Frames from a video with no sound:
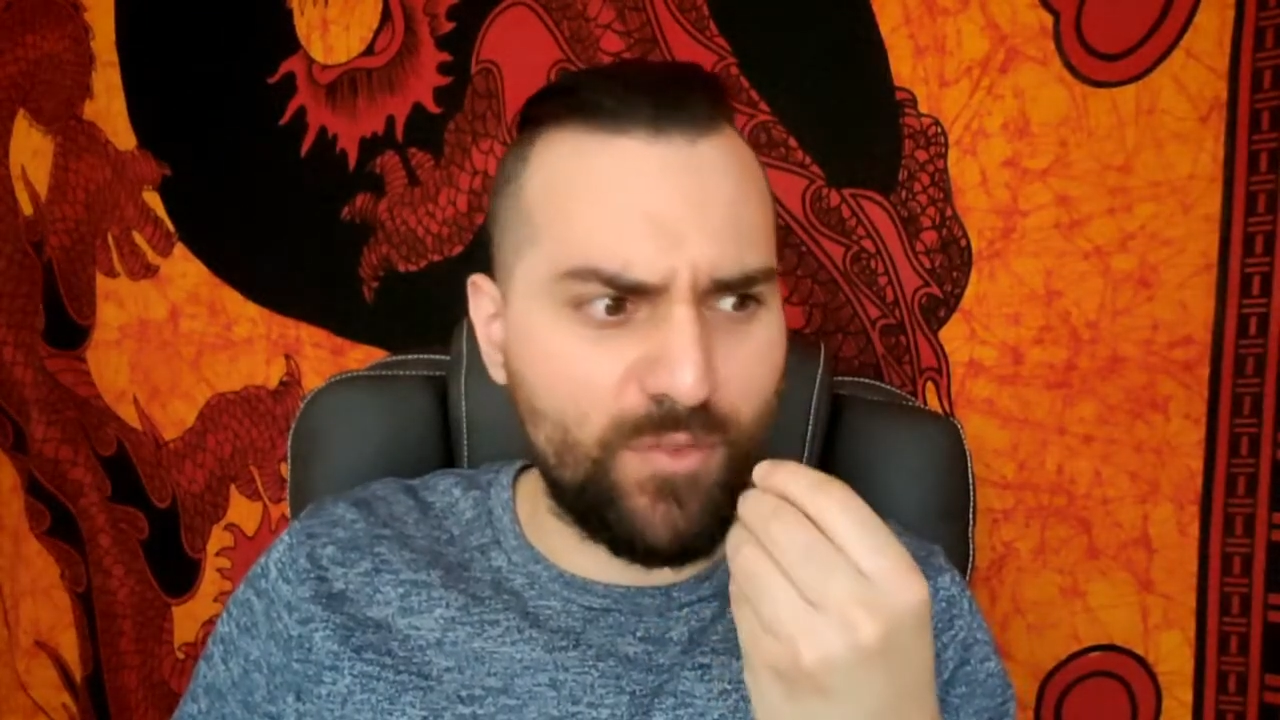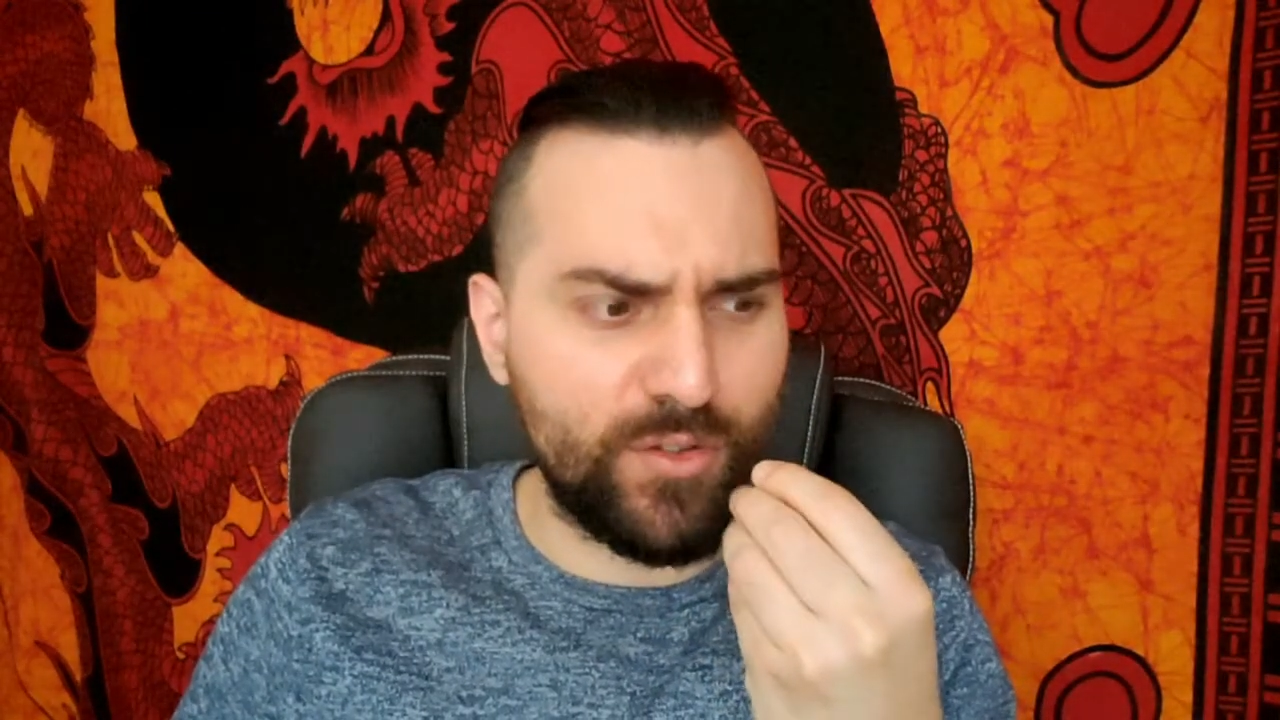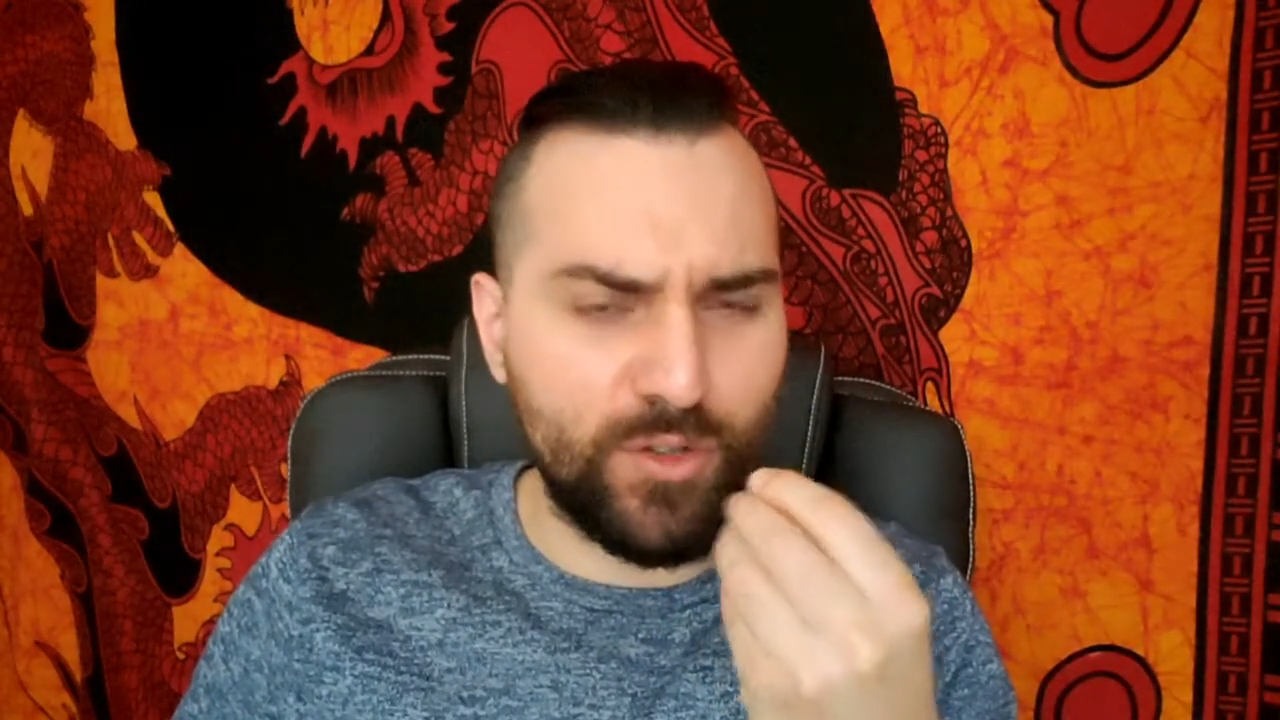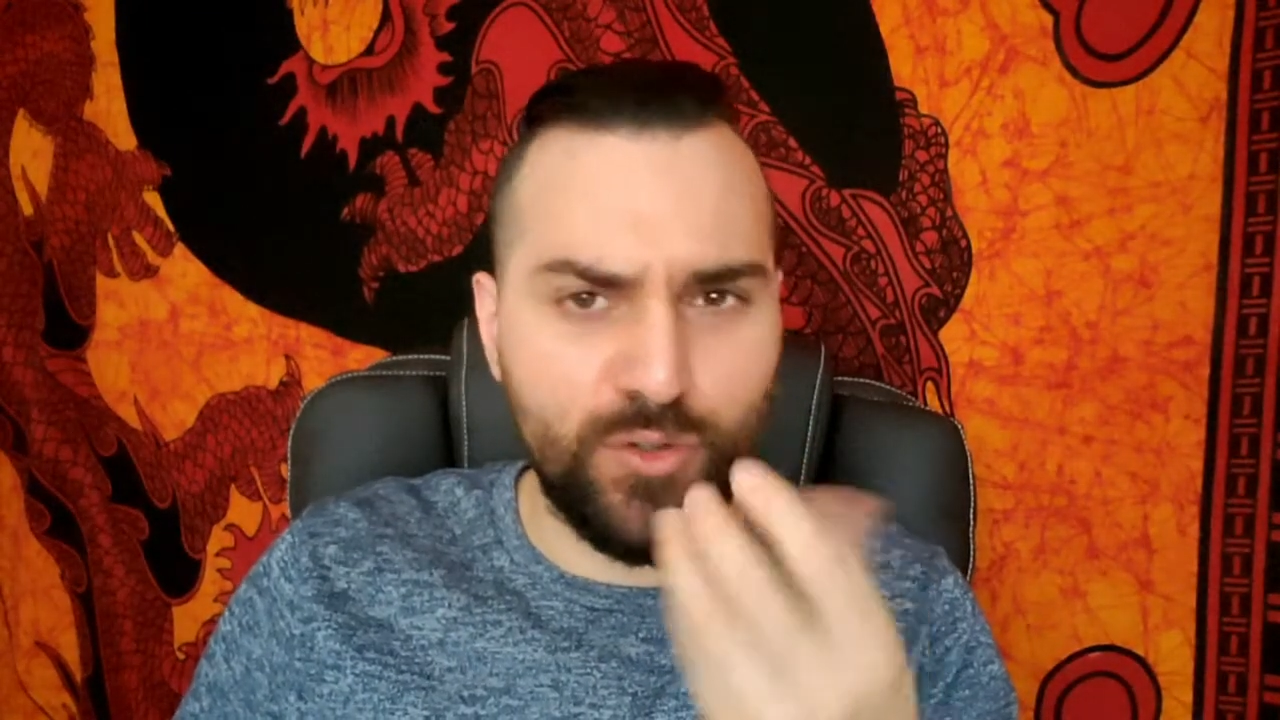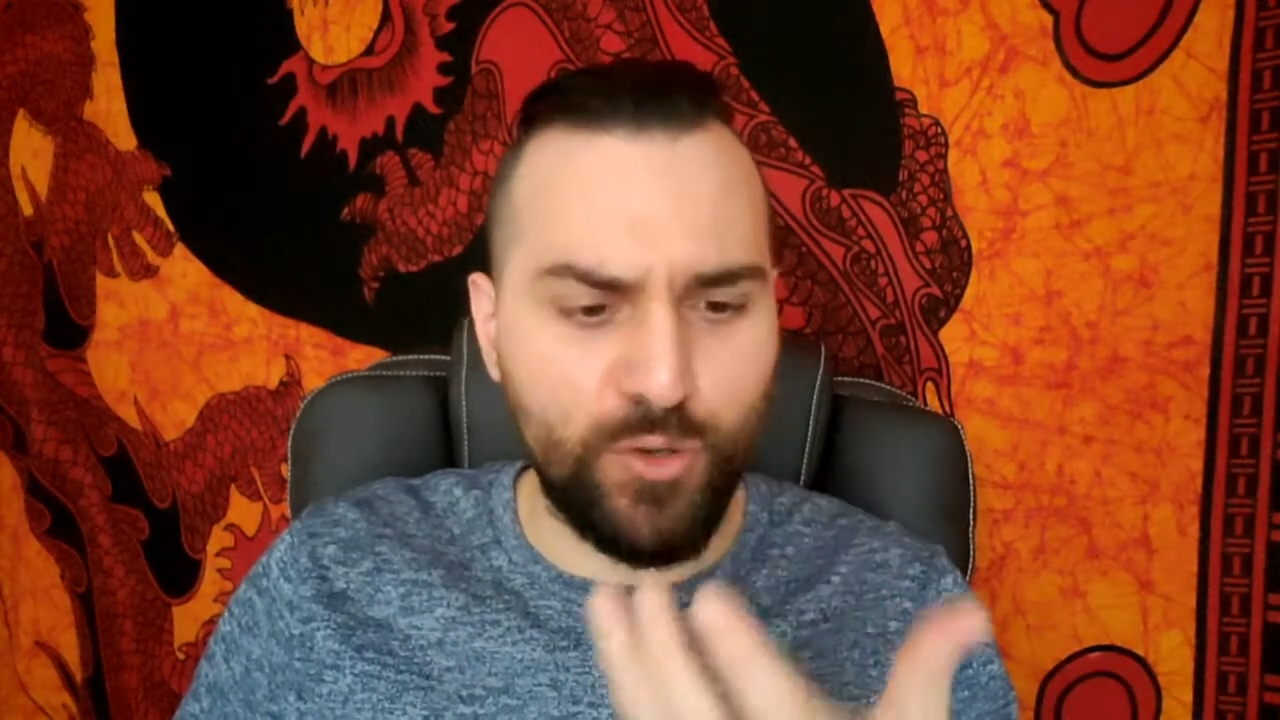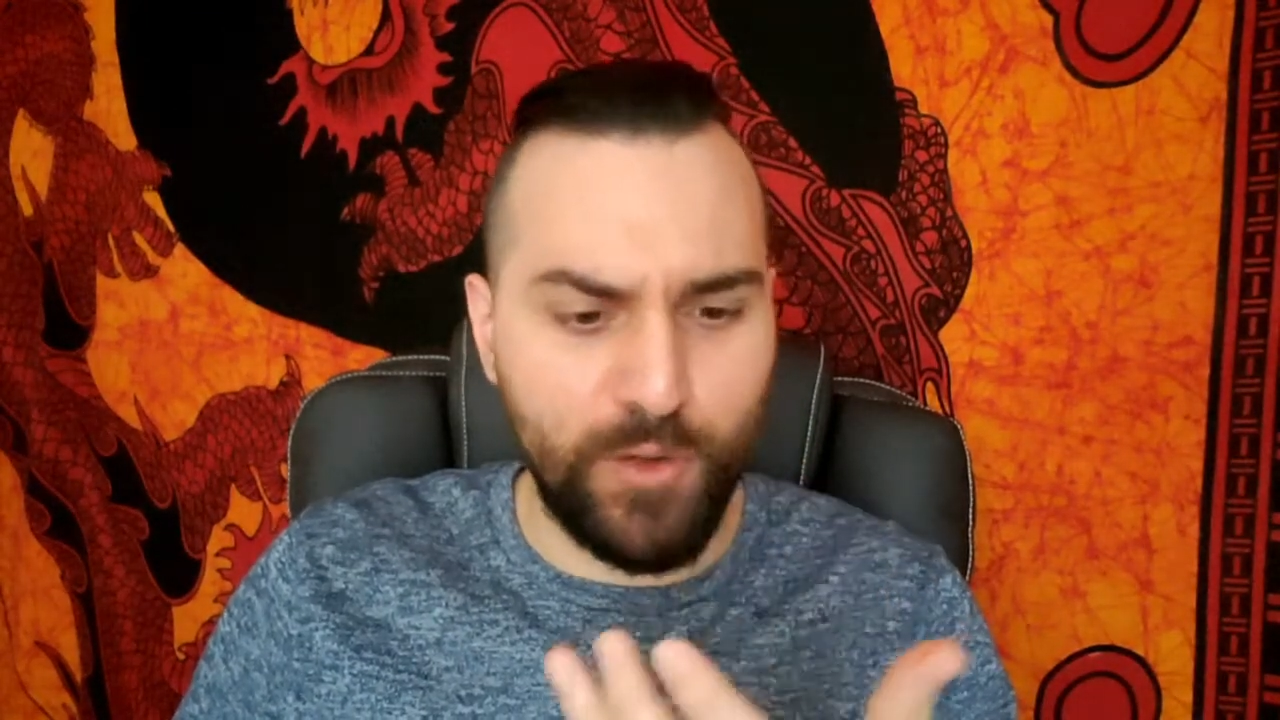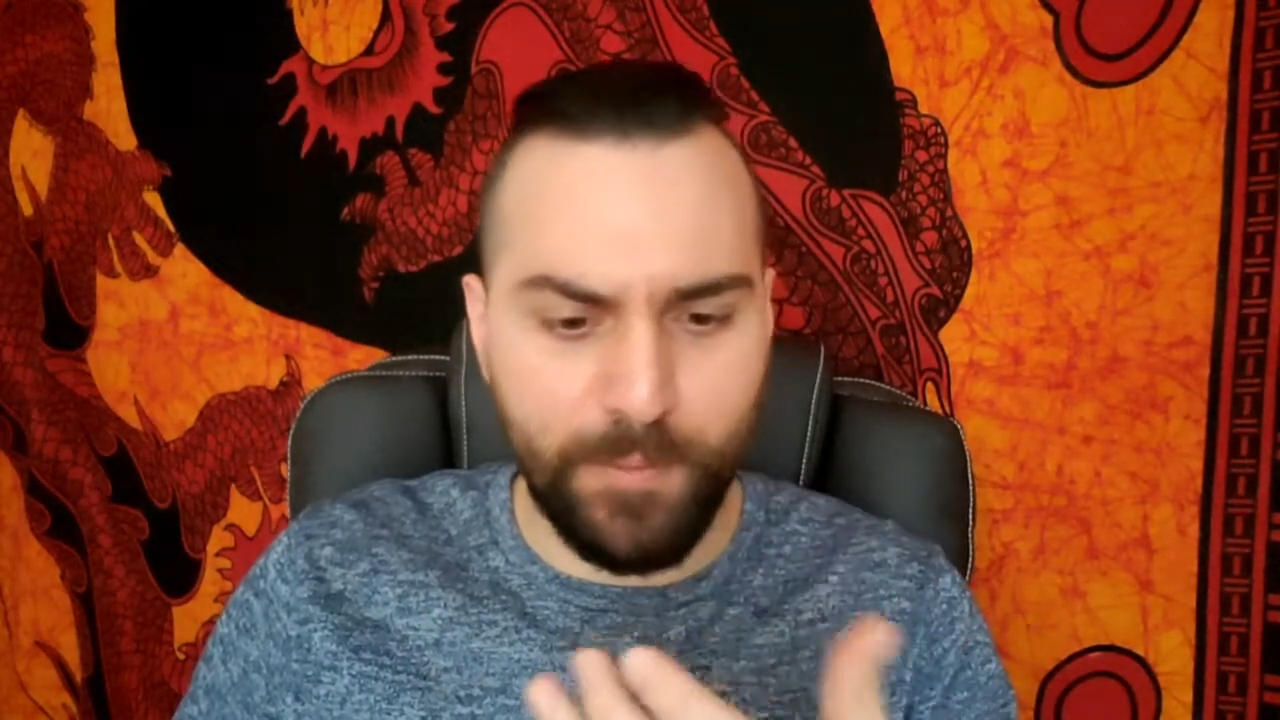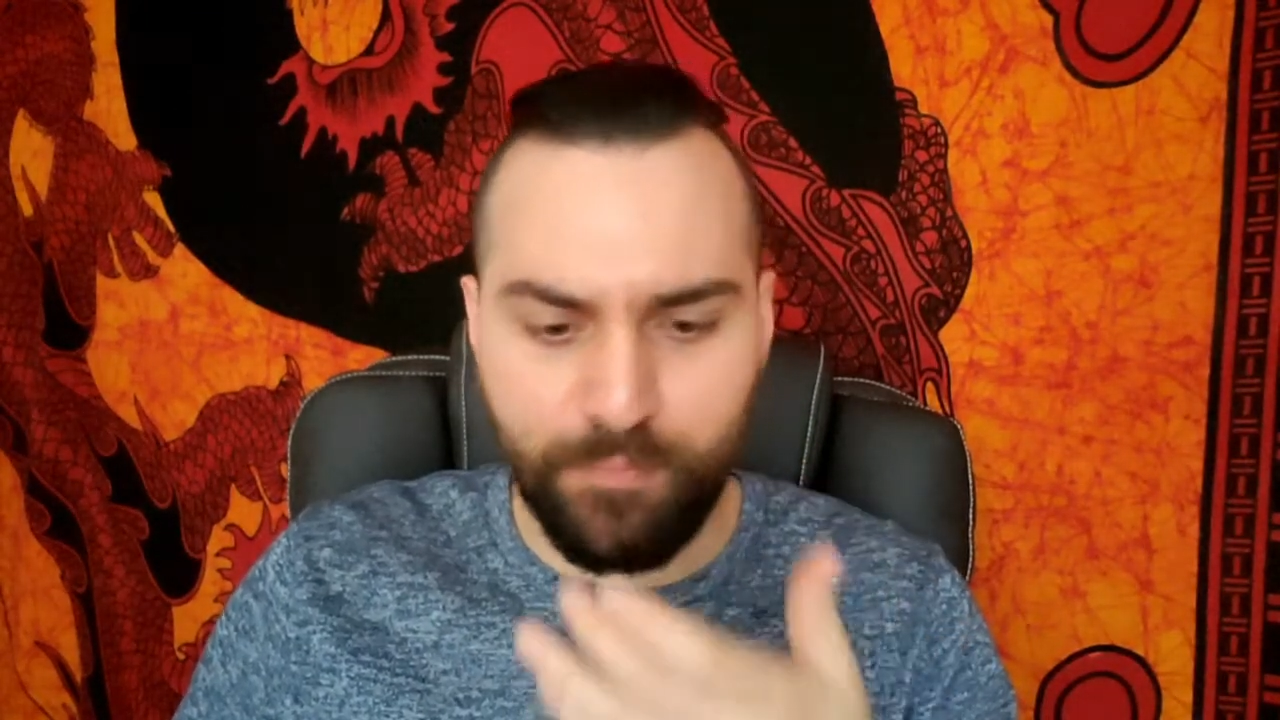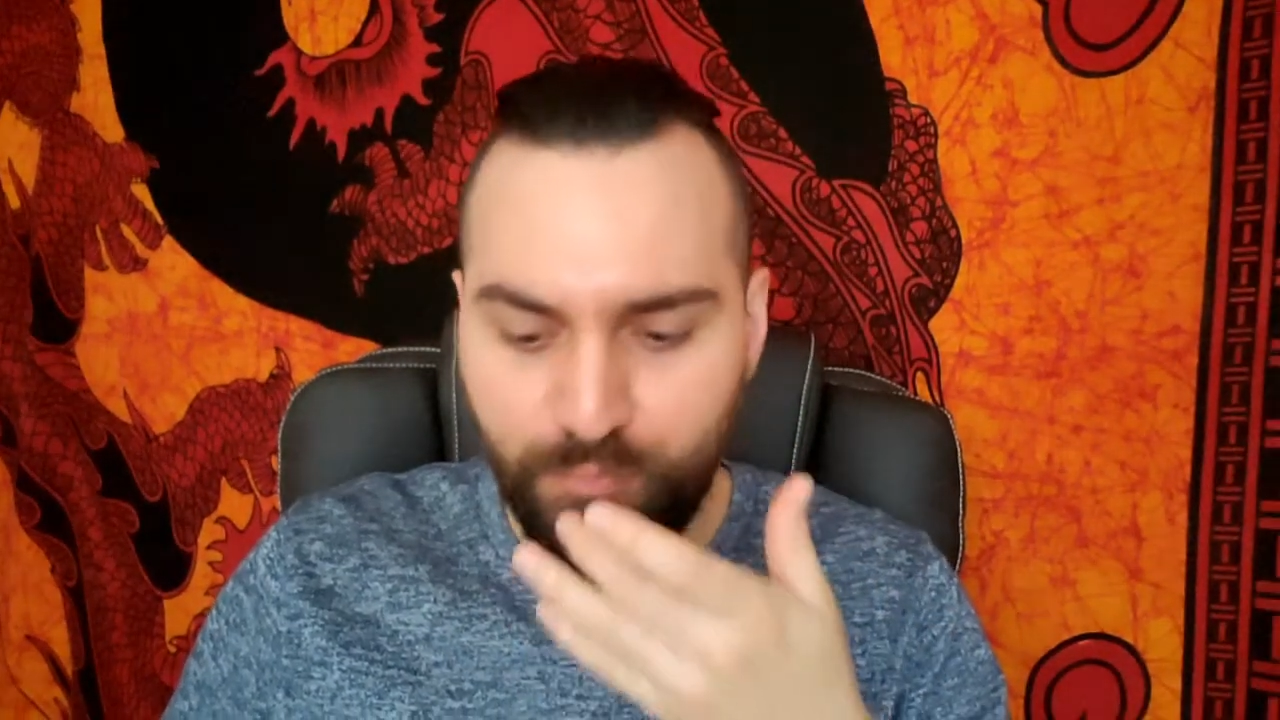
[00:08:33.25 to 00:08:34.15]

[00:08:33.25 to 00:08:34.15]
so chewy.